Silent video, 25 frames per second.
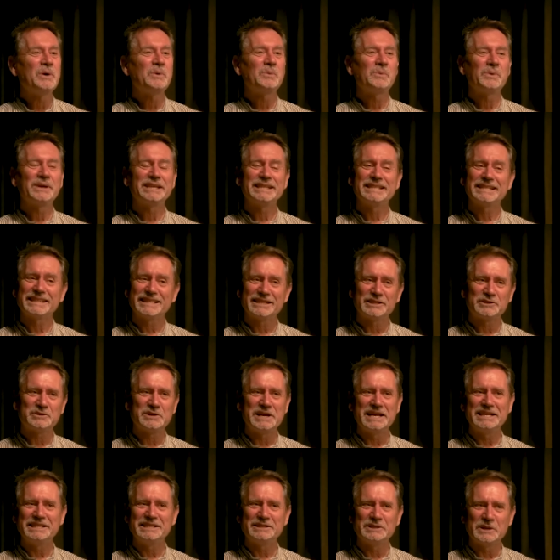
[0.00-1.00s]
We didn't get
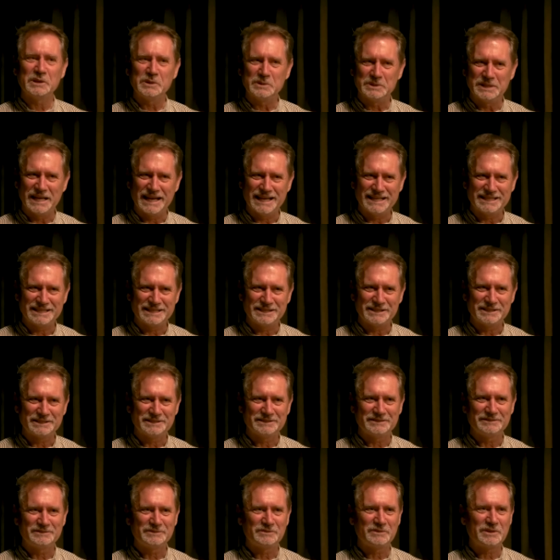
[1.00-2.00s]
trained in those days
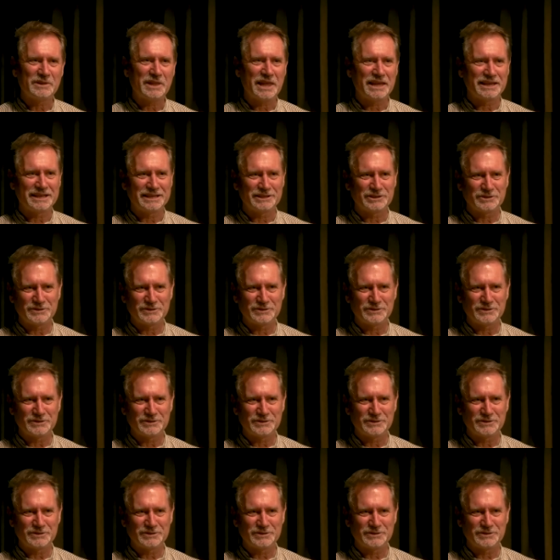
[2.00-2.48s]
as they get